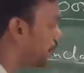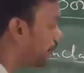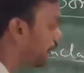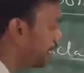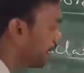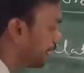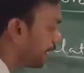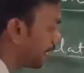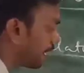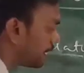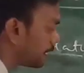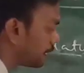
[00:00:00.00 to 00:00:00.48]

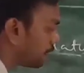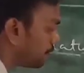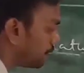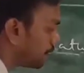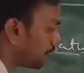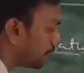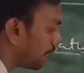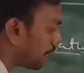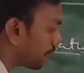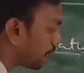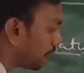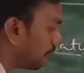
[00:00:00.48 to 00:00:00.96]
ligands
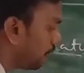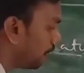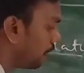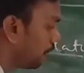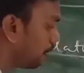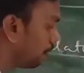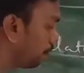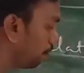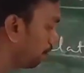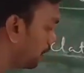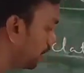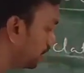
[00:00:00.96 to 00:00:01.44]
which are
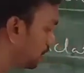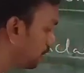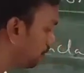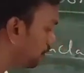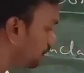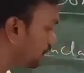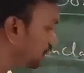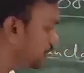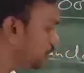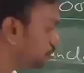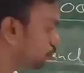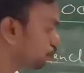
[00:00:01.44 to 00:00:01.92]
bridged
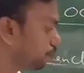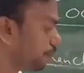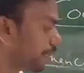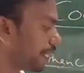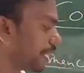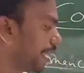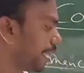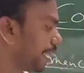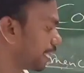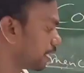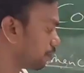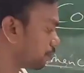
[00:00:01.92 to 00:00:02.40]
with these two
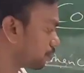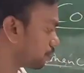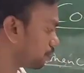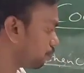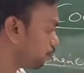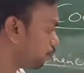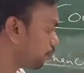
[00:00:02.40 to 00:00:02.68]
metal atoms.